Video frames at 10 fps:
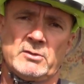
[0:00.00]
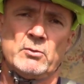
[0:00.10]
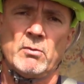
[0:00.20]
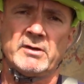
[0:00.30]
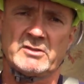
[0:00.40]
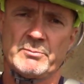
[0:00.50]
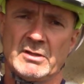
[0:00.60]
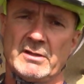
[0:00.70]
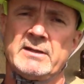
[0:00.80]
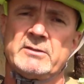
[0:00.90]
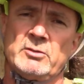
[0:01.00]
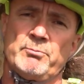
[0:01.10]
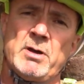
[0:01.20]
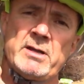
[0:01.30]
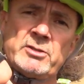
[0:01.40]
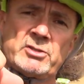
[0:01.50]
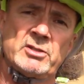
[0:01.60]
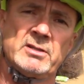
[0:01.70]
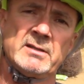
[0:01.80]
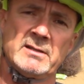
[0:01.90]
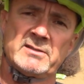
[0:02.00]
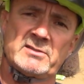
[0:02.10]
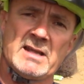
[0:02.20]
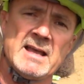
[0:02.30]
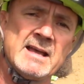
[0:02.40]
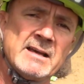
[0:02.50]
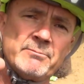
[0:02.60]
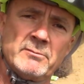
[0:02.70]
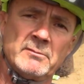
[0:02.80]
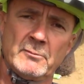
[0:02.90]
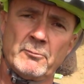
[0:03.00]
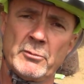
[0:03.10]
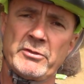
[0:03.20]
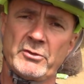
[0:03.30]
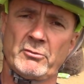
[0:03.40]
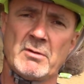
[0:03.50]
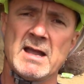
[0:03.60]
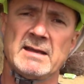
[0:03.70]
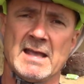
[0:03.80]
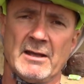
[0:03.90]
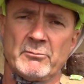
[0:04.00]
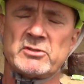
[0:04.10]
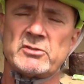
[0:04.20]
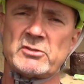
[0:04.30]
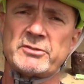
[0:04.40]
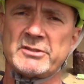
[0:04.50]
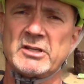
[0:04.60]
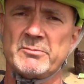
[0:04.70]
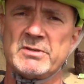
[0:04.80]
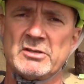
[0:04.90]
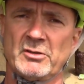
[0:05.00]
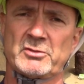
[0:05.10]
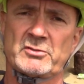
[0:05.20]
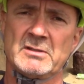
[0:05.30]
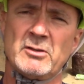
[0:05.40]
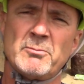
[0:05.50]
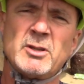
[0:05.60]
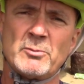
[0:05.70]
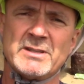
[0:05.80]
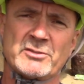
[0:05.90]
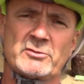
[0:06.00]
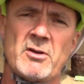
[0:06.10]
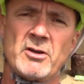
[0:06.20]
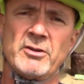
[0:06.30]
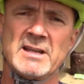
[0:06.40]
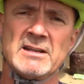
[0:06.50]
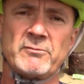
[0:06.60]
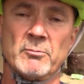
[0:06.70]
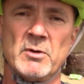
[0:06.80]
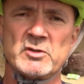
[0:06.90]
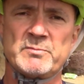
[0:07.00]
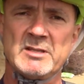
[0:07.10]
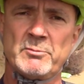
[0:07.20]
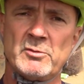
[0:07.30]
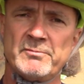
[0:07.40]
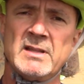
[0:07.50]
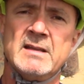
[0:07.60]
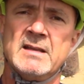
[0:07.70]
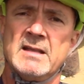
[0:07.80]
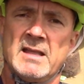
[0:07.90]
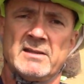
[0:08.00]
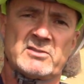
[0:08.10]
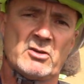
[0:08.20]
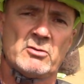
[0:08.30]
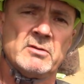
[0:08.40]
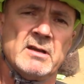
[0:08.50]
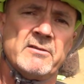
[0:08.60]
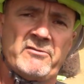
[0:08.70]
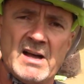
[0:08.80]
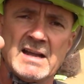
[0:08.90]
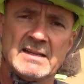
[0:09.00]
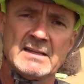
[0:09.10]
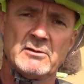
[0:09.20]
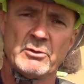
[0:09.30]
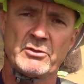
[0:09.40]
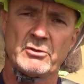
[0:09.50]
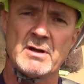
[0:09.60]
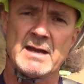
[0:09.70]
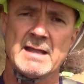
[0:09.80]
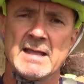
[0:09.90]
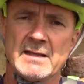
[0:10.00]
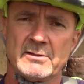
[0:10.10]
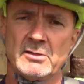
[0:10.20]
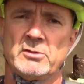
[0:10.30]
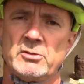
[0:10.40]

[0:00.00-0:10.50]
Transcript: you want the ability to punch, stab with your right hand, which is usually going to be your, you know, a little bit stronger hand for most people. And so fighting with your right hand,